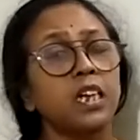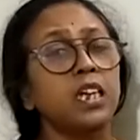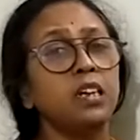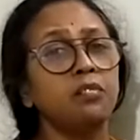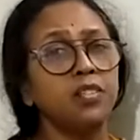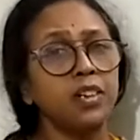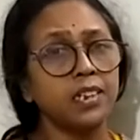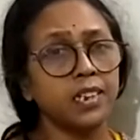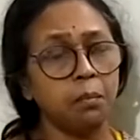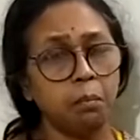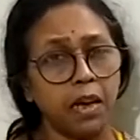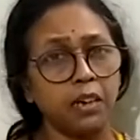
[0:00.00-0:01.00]
if he is
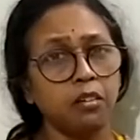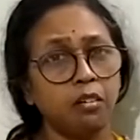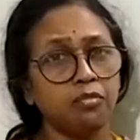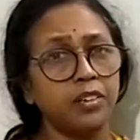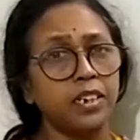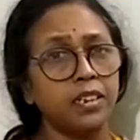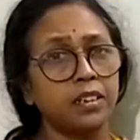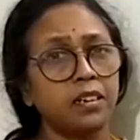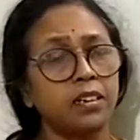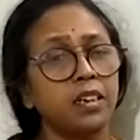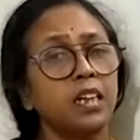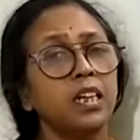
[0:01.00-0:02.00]
a man of
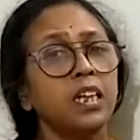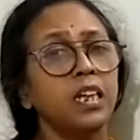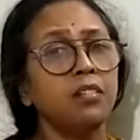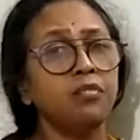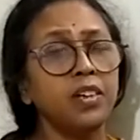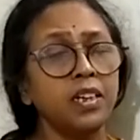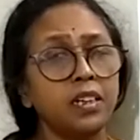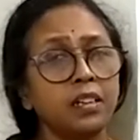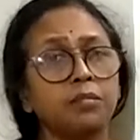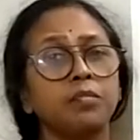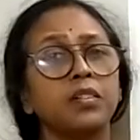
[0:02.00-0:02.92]
reason, if he